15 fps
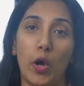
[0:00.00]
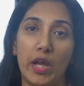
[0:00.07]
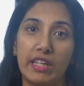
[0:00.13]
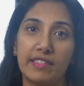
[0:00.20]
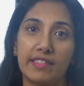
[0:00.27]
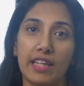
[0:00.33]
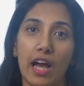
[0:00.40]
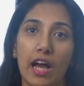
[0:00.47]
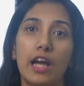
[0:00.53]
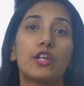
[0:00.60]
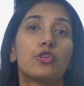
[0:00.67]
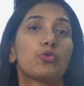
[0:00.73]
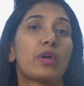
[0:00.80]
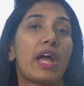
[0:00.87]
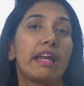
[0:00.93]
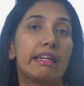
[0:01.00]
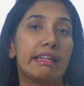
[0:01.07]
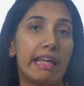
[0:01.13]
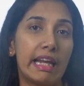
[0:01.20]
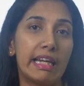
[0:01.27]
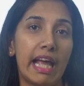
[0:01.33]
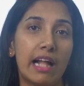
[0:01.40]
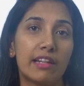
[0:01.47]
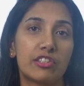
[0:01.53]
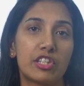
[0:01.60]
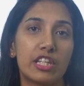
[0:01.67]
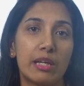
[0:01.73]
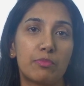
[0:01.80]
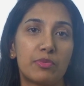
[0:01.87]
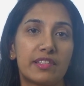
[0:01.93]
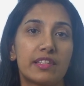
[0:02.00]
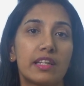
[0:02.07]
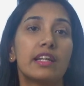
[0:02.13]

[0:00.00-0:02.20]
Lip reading: Insta to get daily health tips